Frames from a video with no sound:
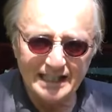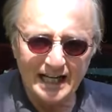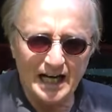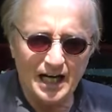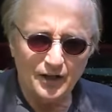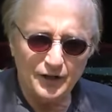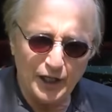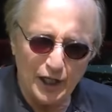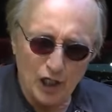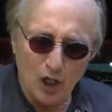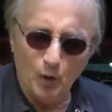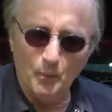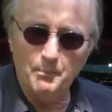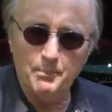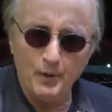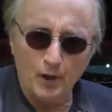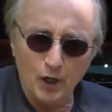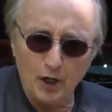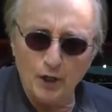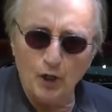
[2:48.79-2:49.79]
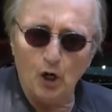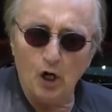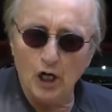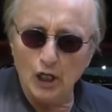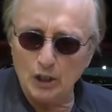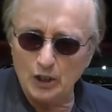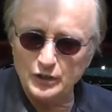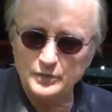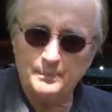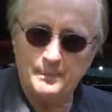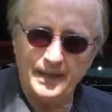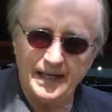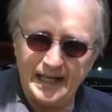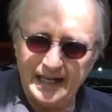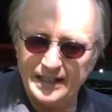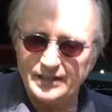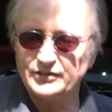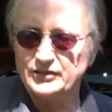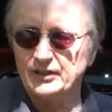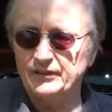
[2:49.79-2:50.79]
Now, they don't burn oil as
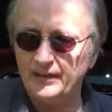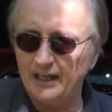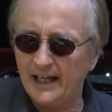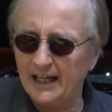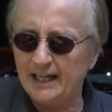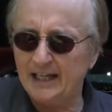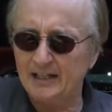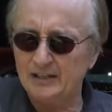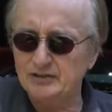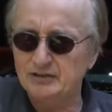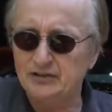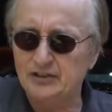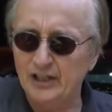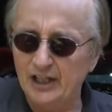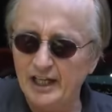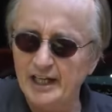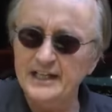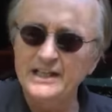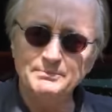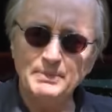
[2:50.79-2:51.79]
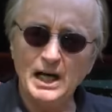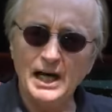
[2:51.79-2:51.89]
bad as the Vegas did,